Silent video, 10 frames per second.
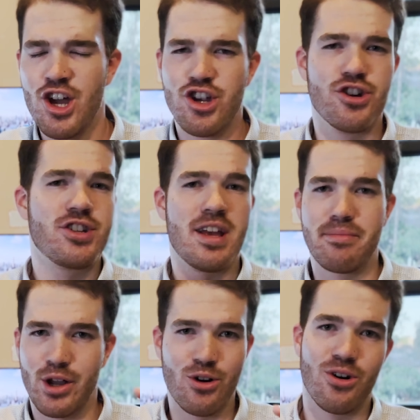your
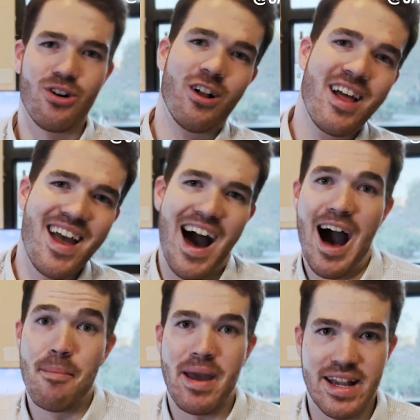typical
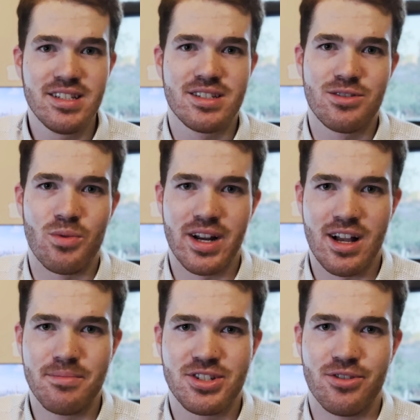uh, pace when it
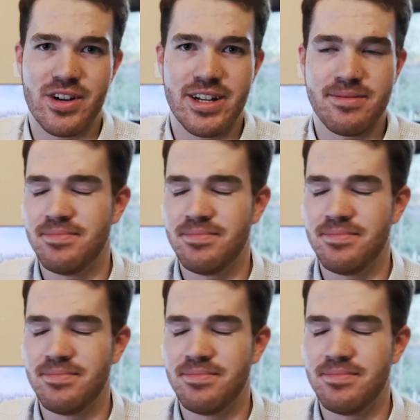comes to reading,